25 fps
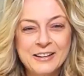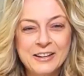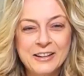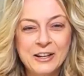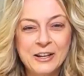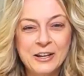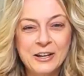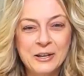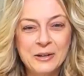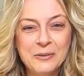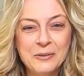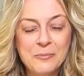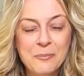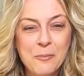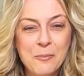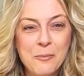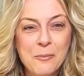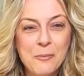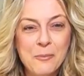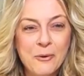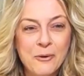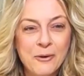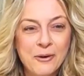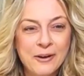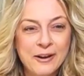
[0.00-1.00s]
Good
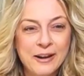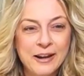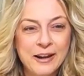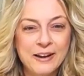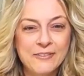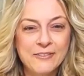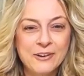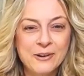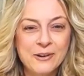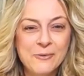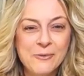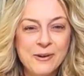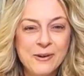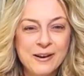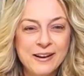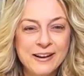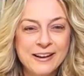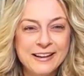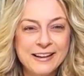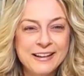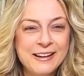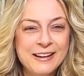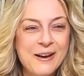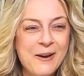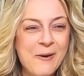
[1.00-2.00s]
morning,
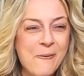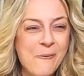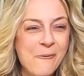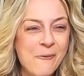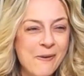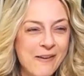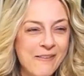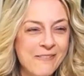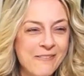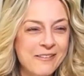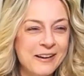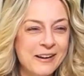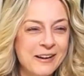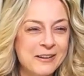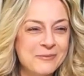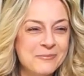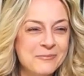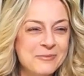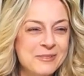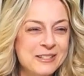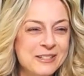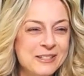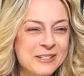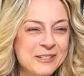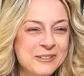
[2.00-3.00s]
everyone.
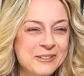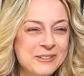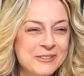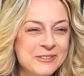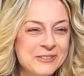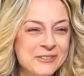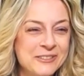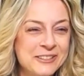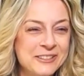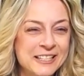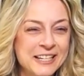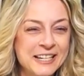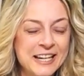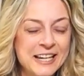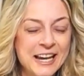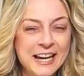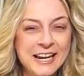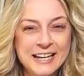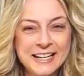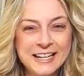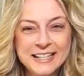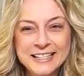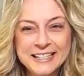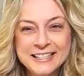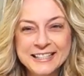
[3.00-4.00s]
Welcome to
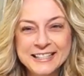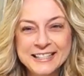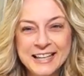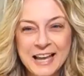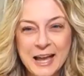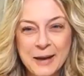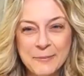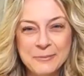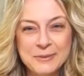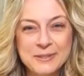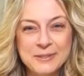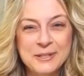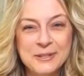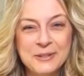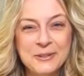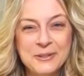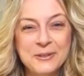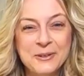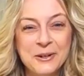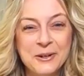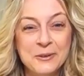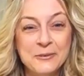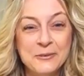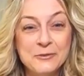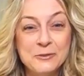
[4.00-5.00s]
today's
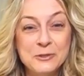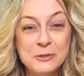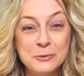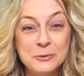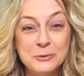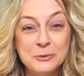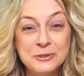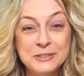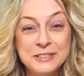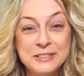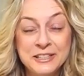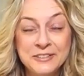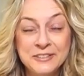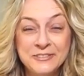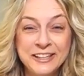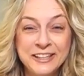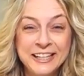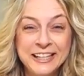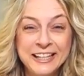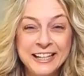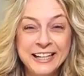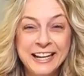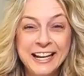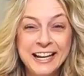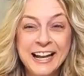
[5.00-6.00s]
episode of Jewel
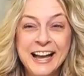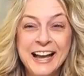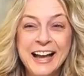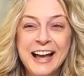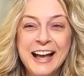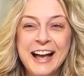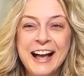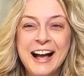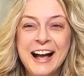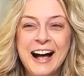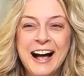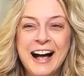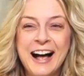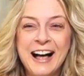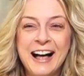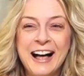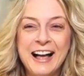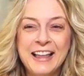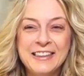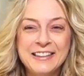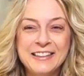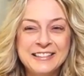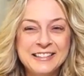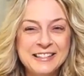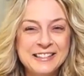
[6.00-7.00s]
TV.
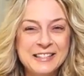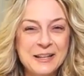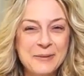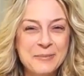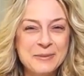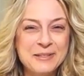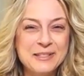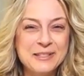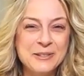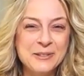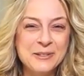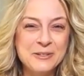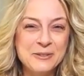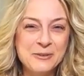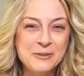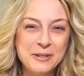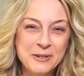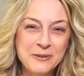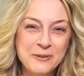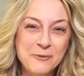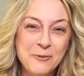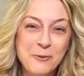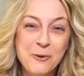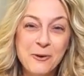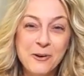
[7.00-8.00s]
This is episode
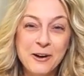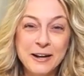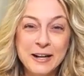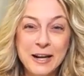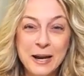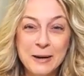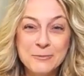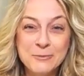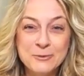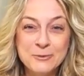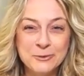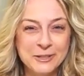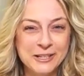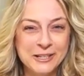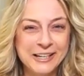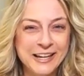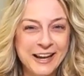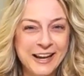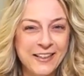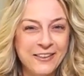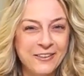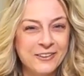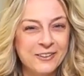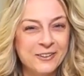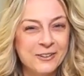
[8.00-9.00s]
24, and I'm Julia
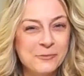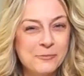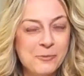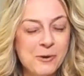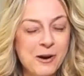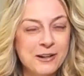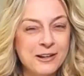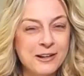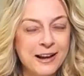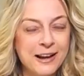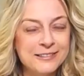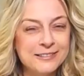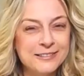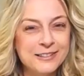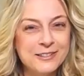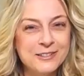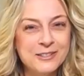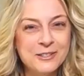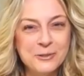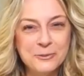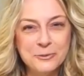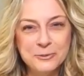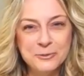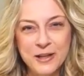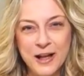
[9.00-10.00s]
Kelleher, broadcasting
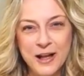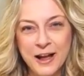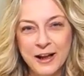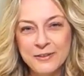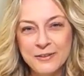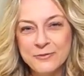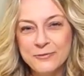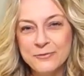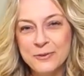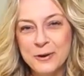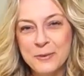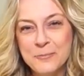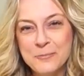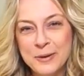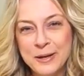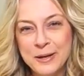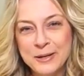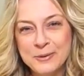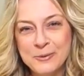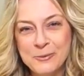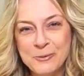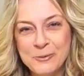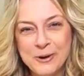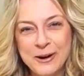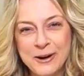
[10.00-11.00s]
to you live from Bend,
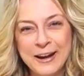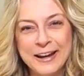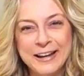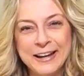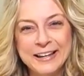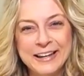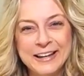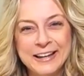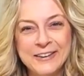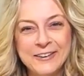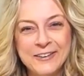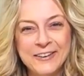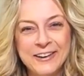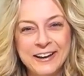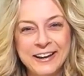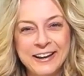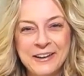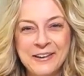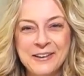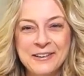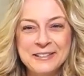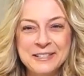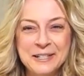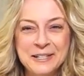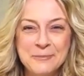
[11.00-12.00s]
Oregon, here in
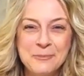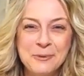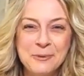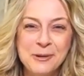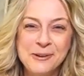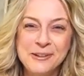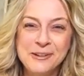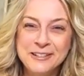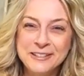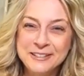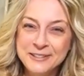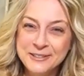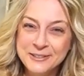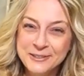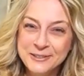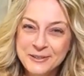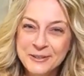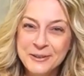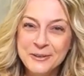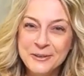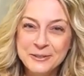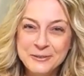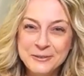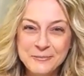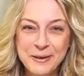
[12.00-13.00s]
our temporary
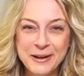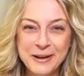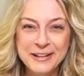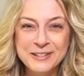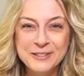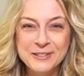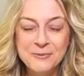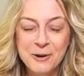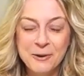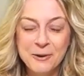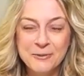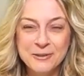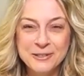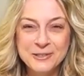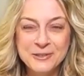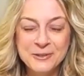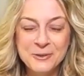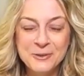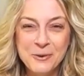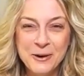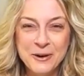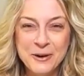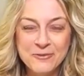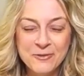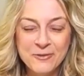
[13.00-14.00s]
studio space while we still
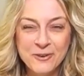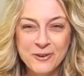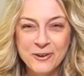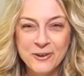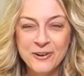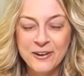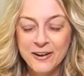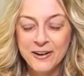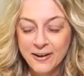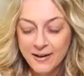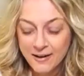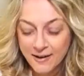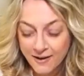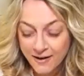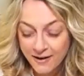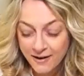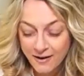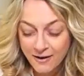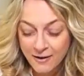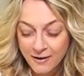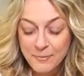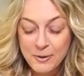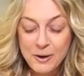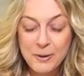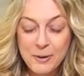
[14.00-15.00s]
wait for
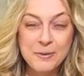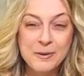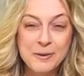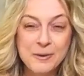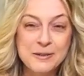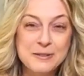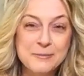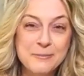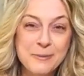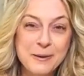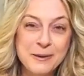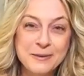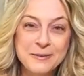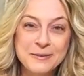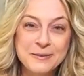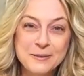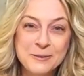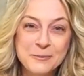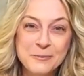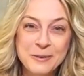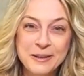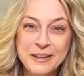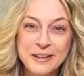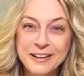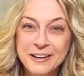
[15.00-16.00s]
our permanent space to
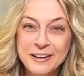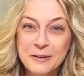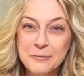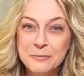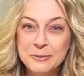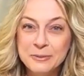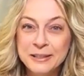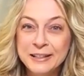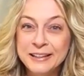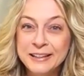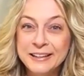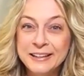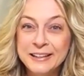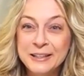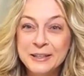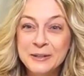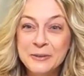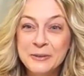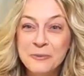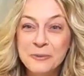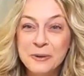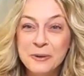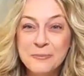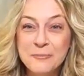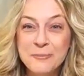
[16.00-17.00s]
be
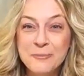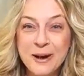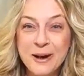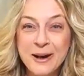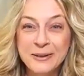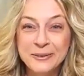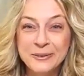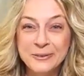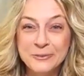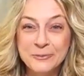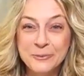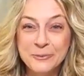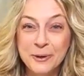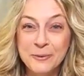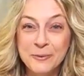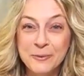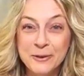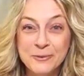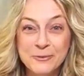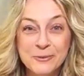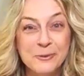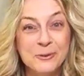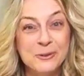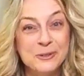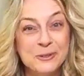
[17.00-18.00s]
completely remodeled, where we,
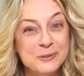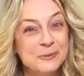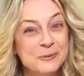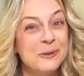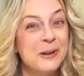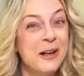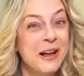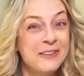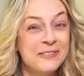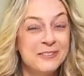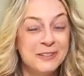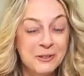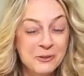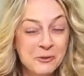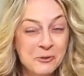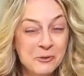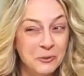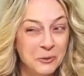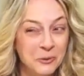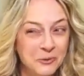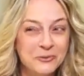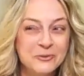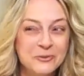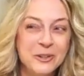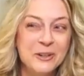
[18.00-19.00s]
of course, will have
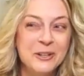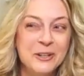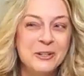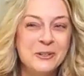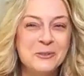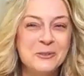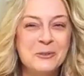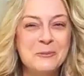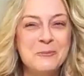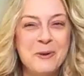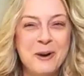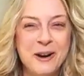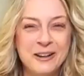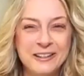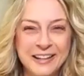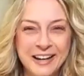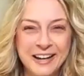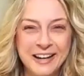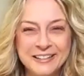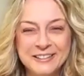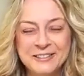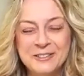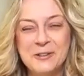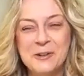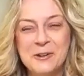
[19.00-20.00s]
a very cool
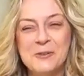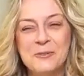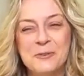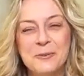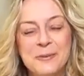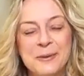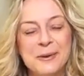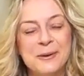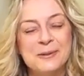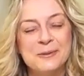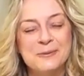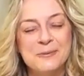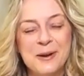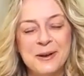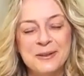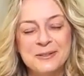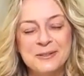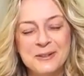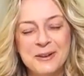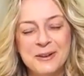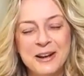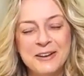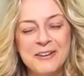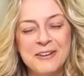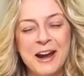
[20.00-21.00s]
broadcast studio from there as well.
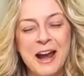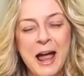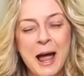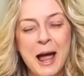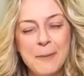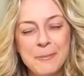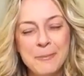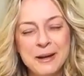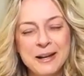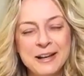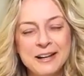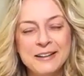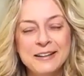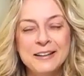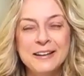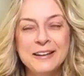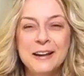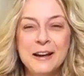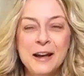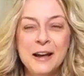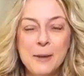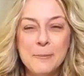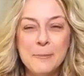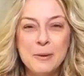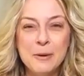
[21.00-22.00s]
So anyway, happy to
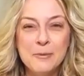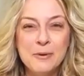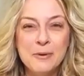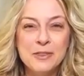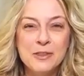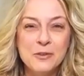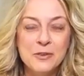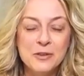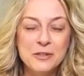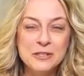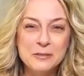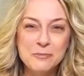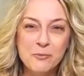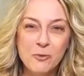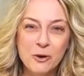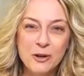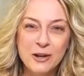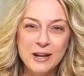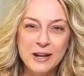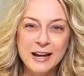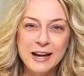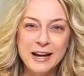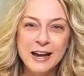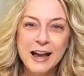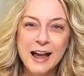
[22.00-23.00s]
be with you this
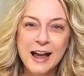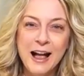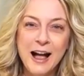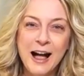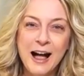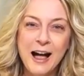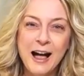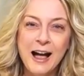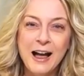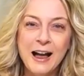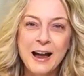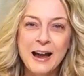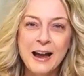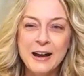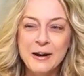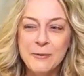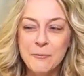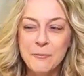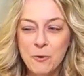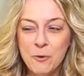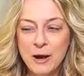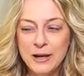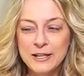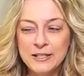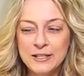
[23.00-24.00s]
morning. I
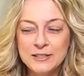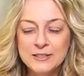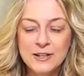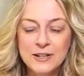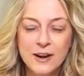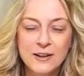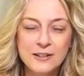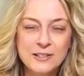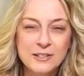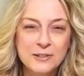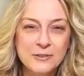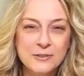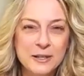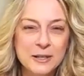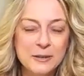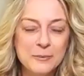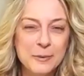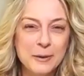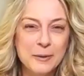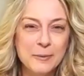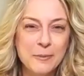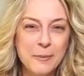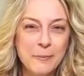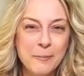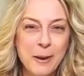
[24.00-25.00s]
wanted to talk to you a little
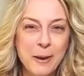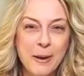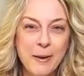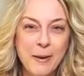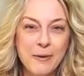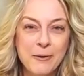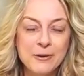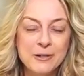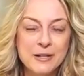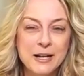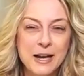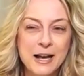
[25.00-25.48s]
bit about